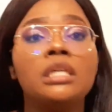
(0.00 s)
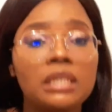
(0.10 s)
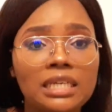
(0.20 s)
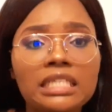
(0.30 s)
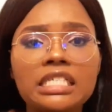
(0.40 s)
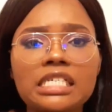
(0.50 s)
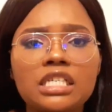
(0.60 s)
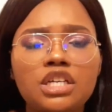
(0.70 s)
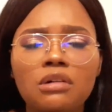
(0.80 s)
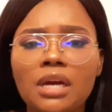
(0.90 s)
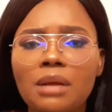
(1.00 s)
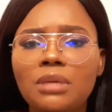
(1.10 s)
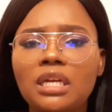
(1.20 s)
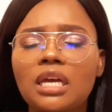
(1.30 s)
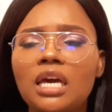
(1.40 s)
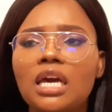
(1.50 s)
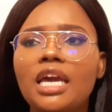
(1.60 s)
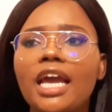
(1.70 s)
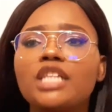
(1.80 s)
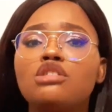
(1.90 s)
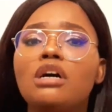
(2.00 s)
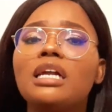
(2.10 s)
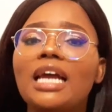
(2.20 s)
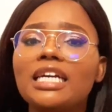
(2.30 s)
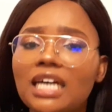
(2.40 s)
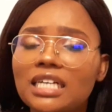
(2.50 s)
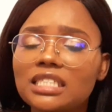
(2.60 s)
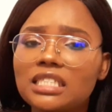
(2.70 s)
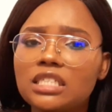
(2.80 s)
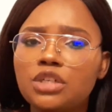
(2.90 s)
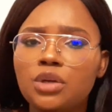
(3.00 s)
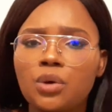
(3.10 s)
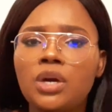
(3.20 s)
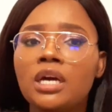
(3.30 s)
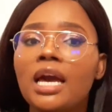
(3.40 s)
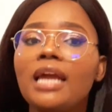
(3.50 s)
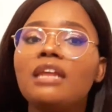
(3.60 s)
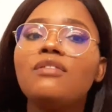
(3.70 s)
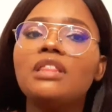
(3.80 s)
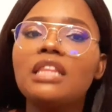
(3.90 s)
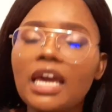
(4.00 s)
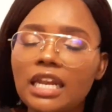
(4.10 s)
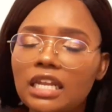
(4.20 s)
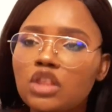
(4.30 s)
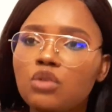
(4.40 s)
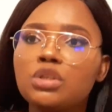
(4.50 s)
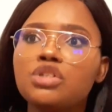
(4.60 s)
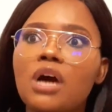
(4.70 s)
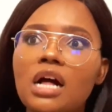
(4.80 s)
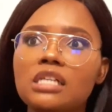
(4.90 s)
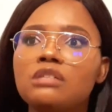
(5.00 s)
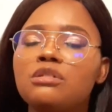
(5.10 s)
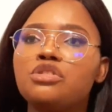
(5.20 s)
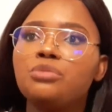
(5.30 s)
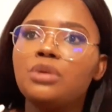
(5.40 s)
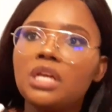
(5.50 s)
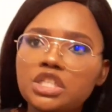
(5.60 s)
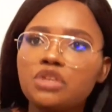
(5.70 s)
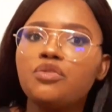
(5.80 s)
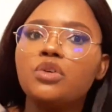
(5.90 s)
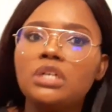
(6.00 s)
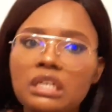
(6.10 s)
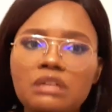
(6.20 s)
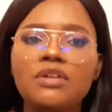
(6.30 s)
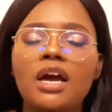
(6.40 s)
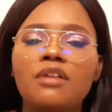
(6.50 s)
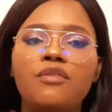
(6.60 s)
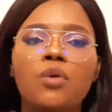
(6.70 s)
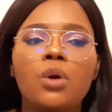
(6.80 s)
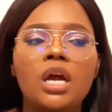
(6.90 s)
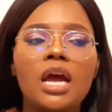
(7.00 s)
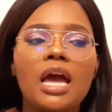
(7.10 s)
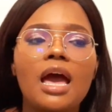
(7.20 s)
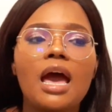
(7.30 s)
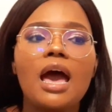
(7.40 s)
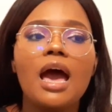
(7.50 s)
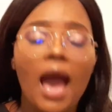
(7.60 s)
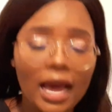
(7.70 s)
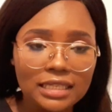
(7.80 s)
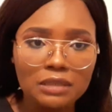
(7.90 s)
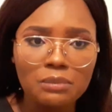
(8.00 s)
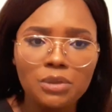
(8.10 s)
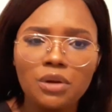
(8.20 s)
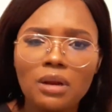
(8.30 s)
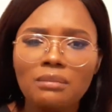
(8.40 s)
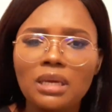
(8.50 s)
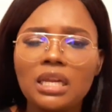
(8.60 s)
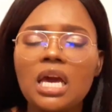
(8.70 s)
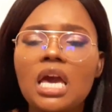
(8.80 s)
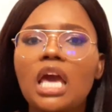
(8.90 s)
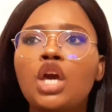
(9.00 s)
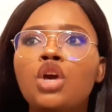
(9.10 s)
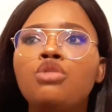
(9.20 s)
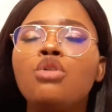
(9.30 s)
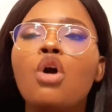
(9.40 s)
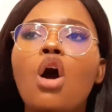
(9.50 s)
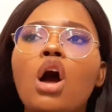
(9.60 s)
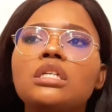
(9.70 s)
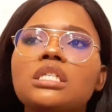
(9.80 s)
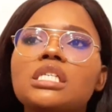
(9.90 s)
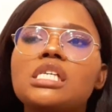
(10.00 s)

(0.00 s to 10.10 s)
Eden, you know what I mean? It's not like that, you know. And even then, there were trials, there were tribulations for Eve and for Adam, you know what I mean? You can't